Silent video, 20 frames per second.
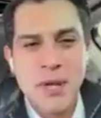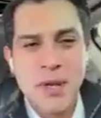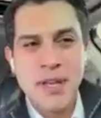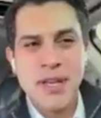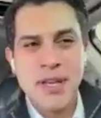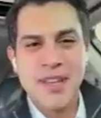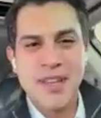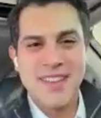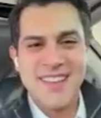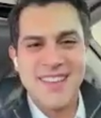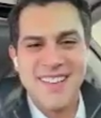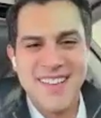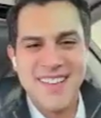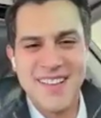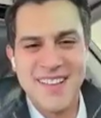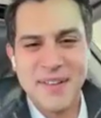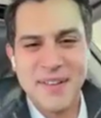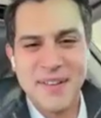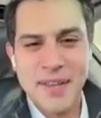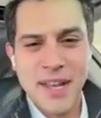so much, Brittany.
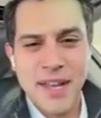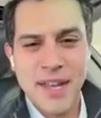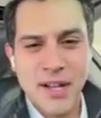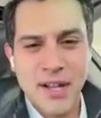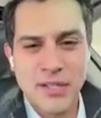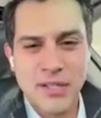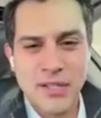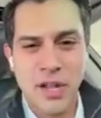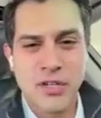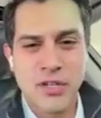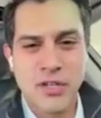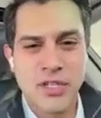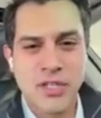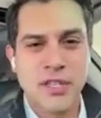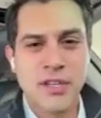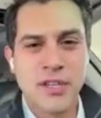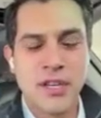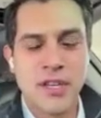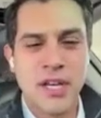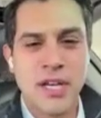And I'll
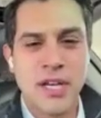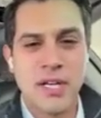just,